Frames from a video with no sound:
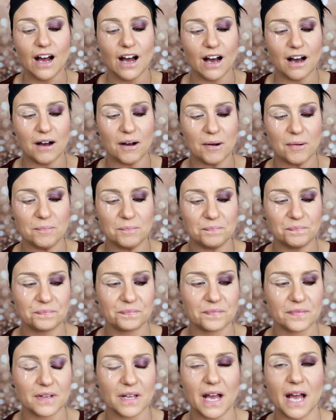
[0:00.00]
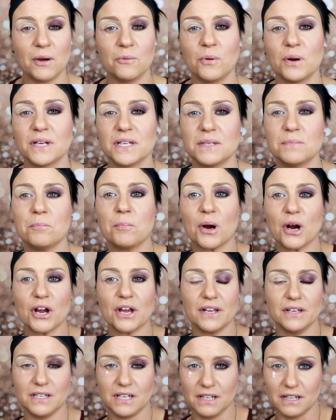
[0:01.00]
I wanted
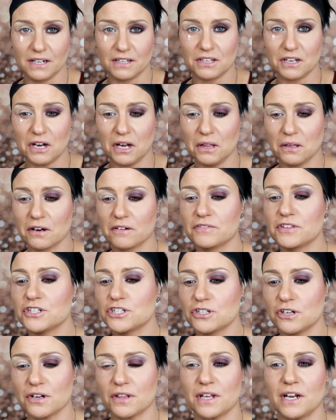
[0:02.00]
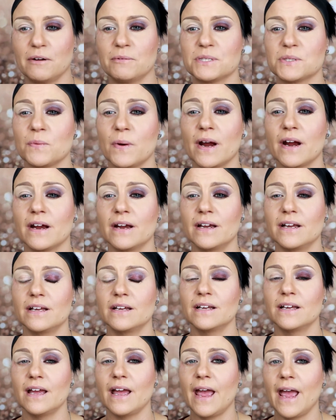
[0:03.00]
burgundy, like the color of the shirt that I was wearing,
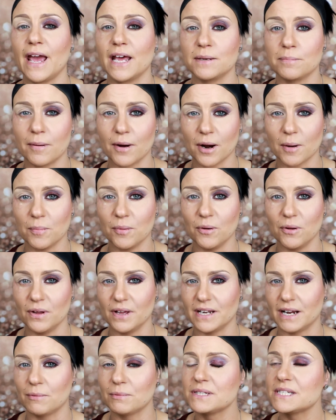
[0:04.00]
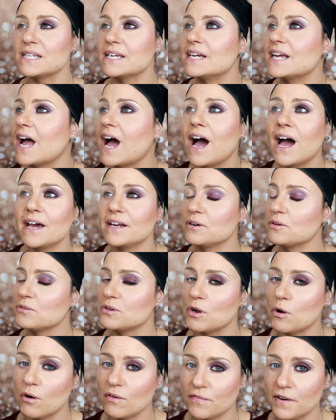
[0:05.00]
and purple, and I was like, I don't
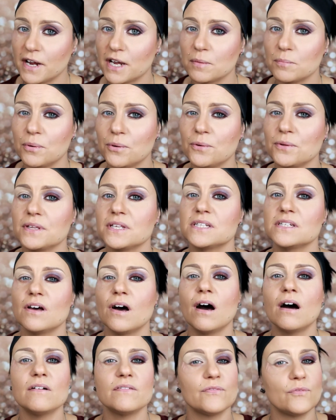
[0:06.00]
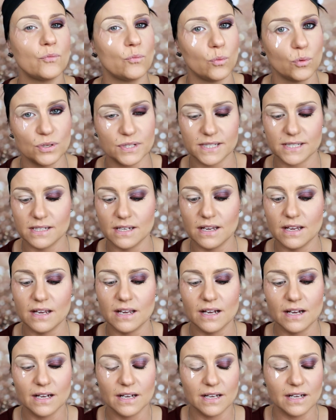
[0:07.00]
know if I can pull this off. We'll
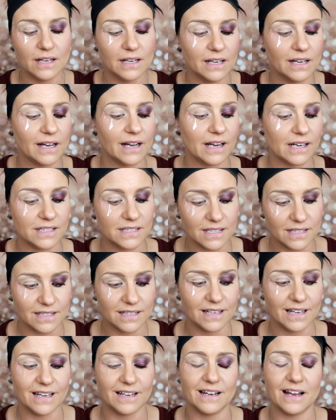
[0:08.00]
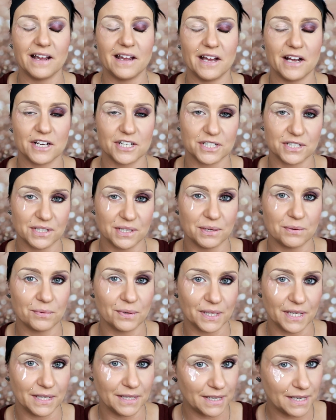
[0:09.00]
see. I did it, and I actually
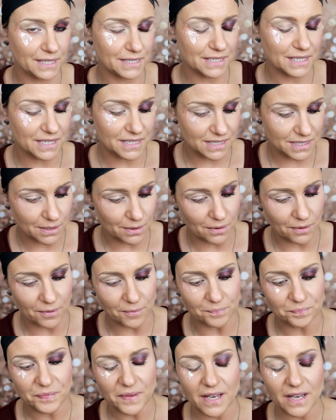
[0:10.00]
really liked it. So